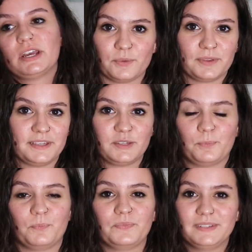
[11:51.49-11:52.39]
There were these
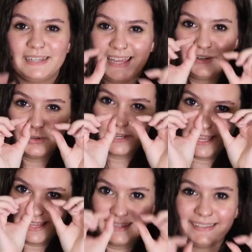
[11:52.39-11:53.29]

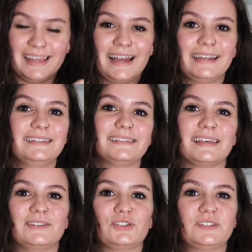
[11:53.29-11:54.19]
intricate lines
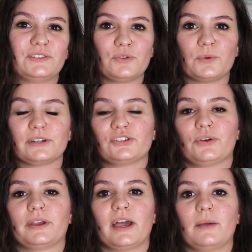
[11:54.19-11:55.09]
that just still weren't
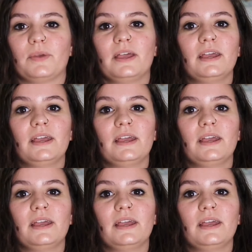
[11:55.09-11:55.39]
showing up.